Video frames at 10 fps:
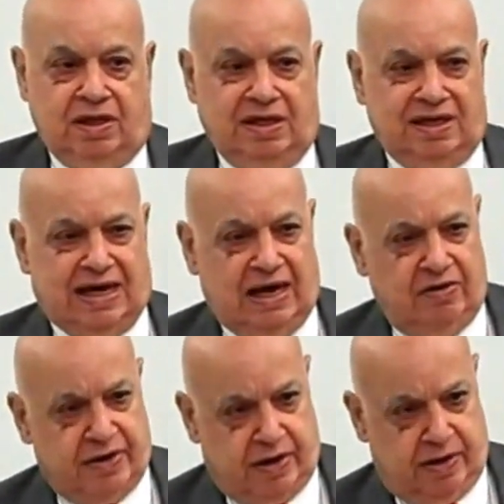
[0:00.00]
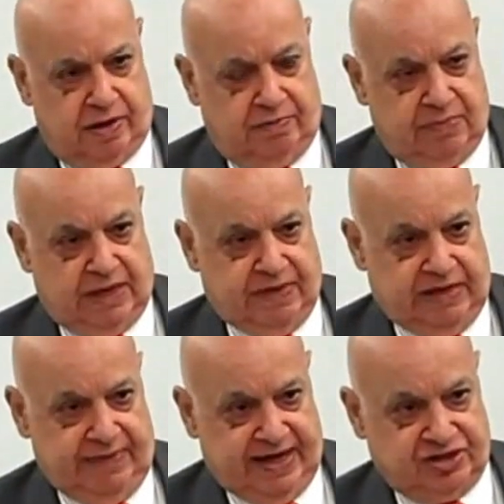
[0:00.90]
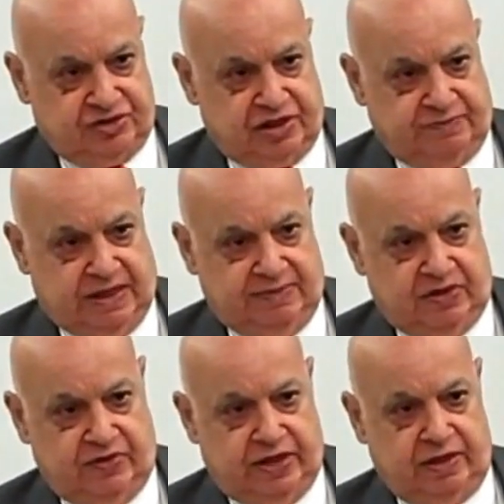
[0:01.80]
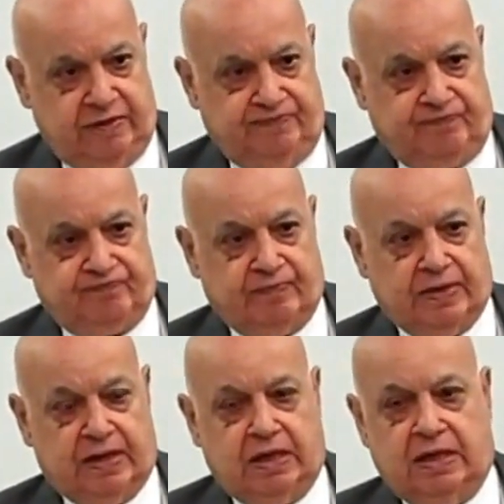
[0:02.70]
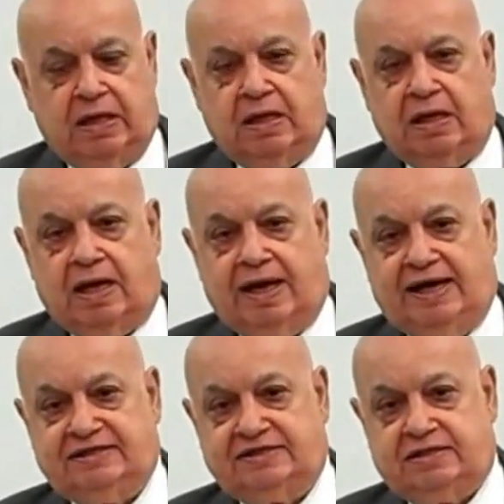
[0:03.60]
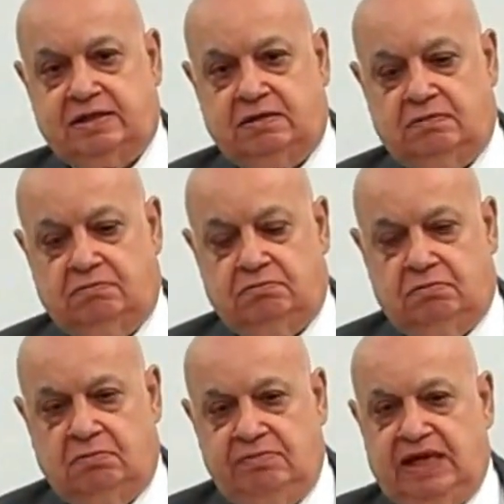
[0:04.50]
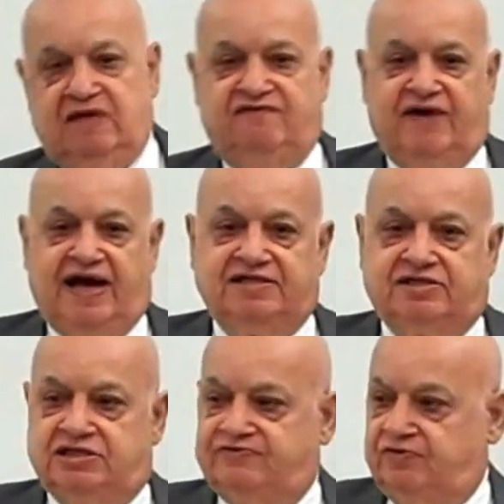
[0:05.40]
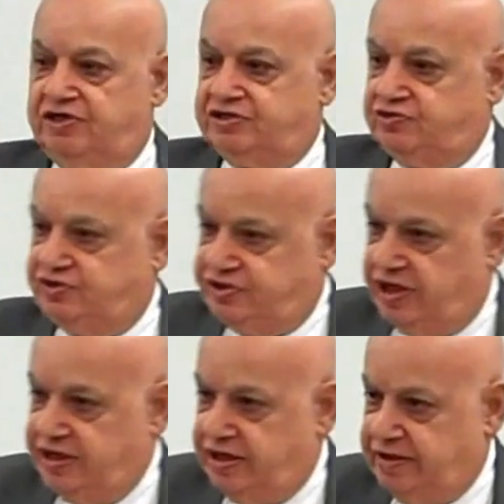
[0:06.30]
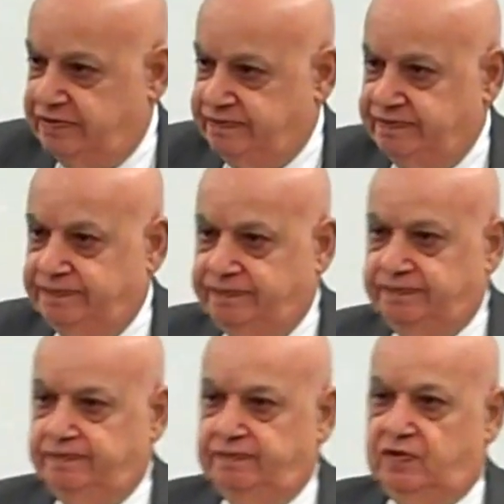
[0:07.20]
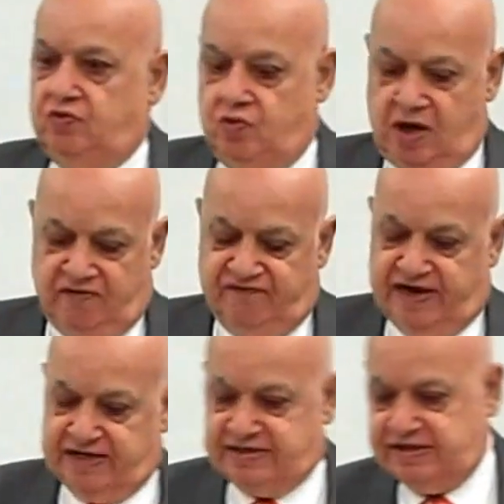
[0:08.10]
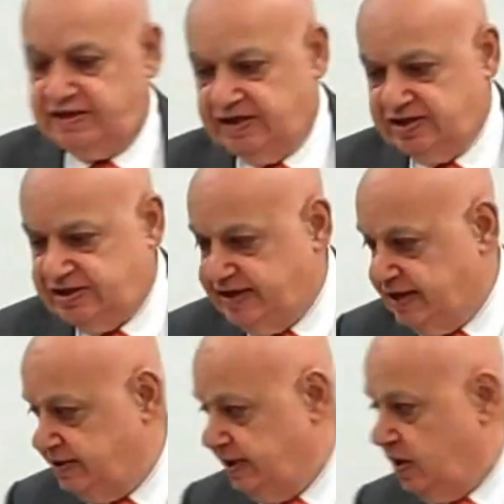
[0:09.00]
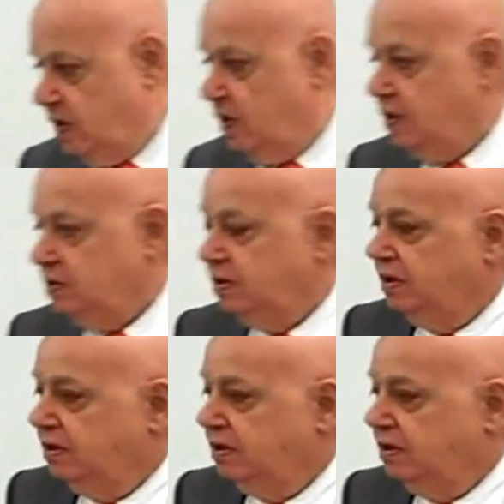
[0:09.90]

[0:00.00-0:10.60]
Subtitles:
encounter, maybe imaginary, maybe real, has many facets for us to study. One facet is that they all